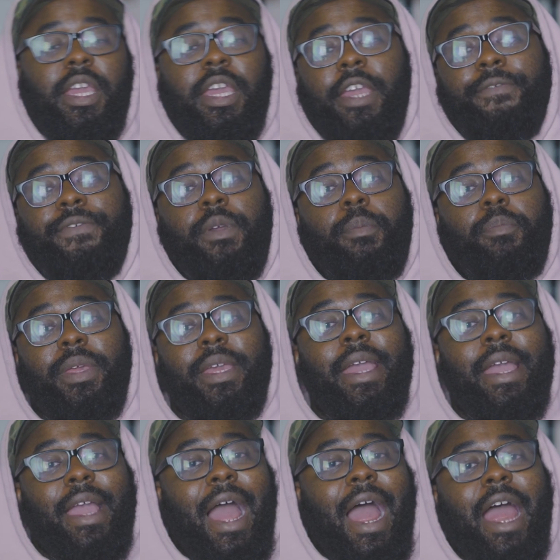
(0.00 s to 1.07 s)
If you're
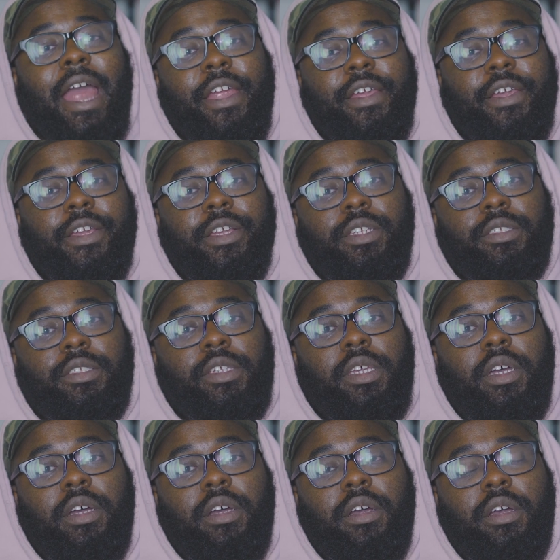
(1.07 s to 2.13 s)
being hired
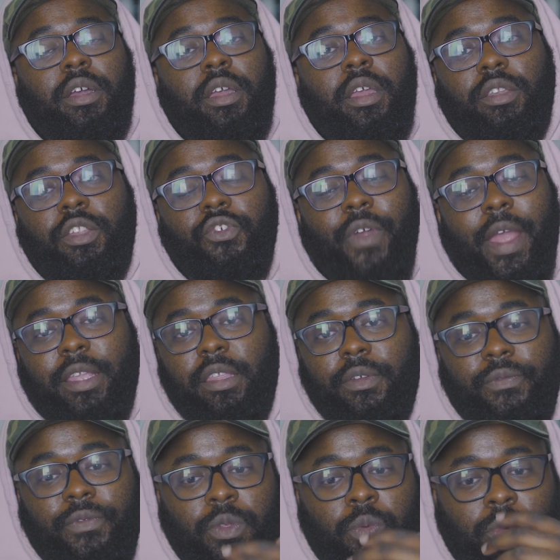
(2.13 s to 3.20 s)
to direct
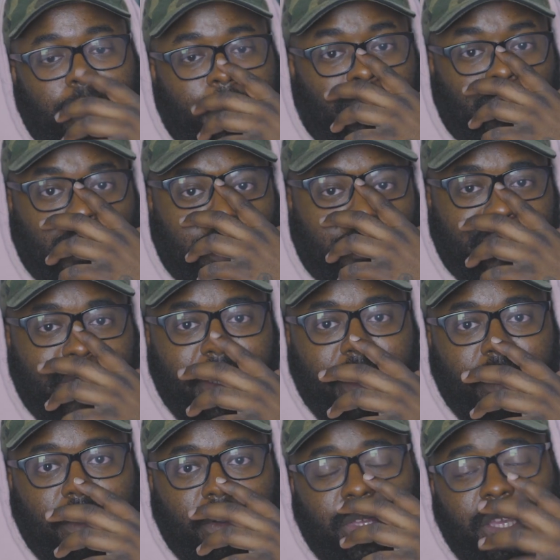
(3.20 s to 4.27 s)
a music video,